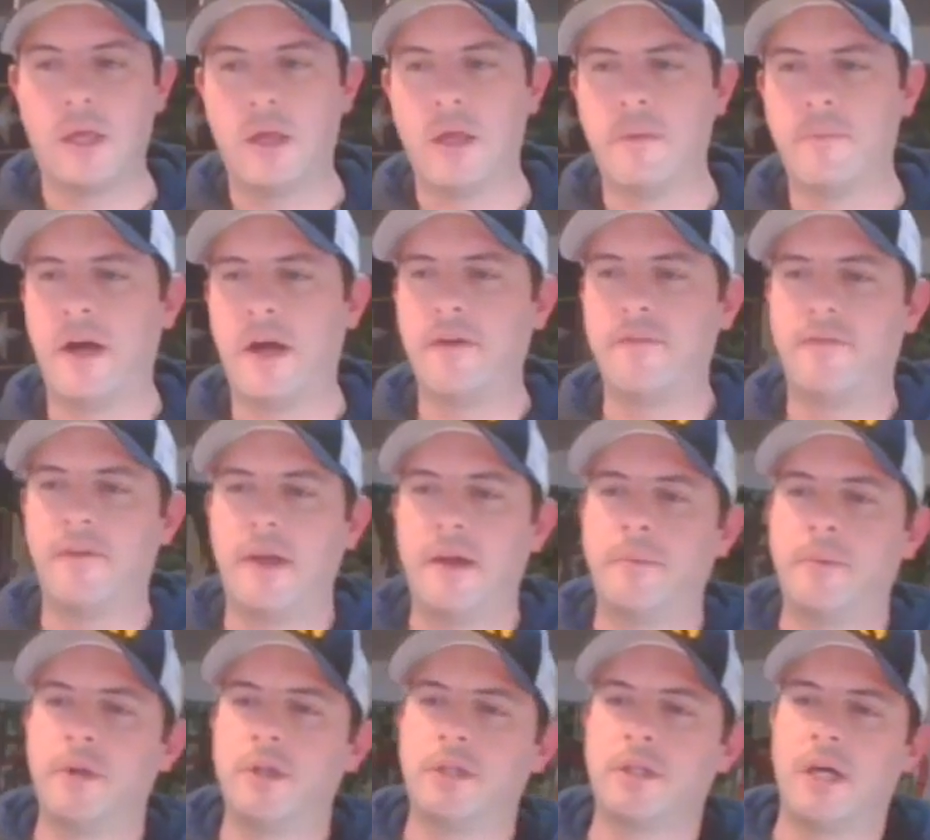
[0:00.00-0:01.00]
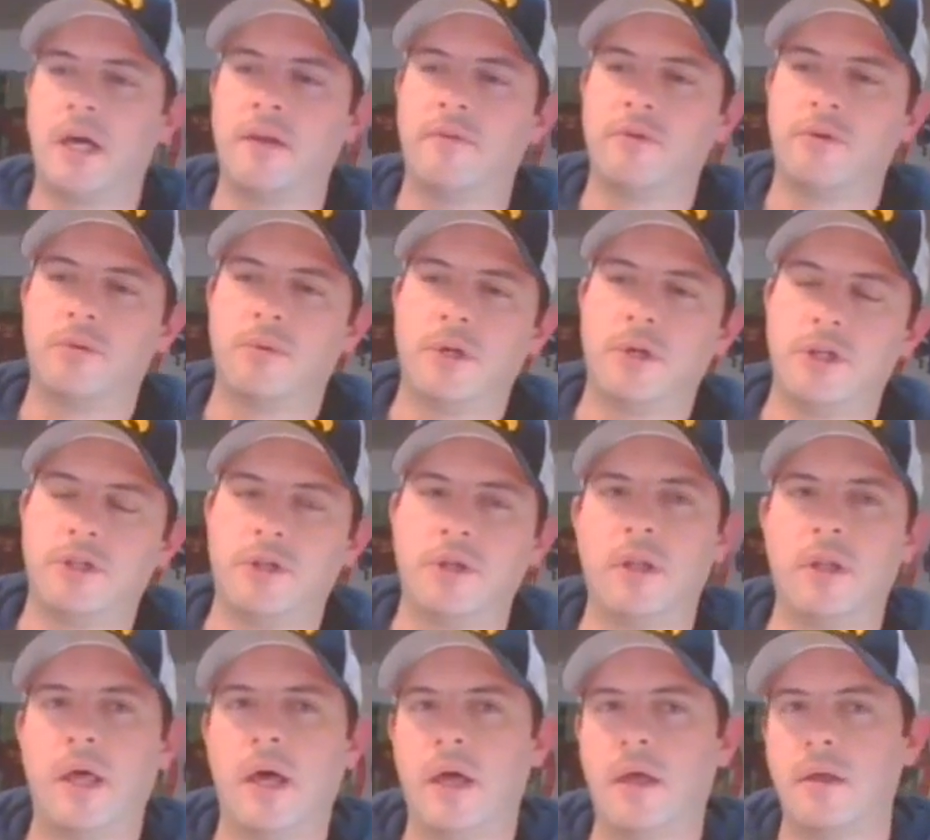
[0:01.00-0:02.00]
In my family, it's kind of a
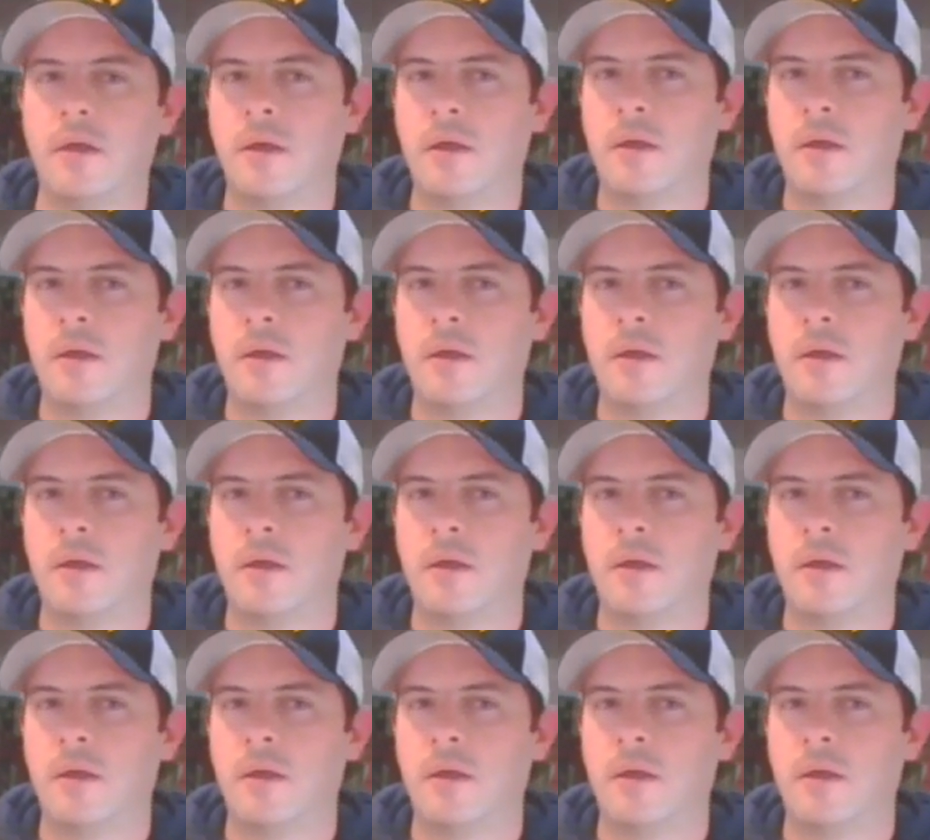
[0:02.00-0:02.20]
tradition that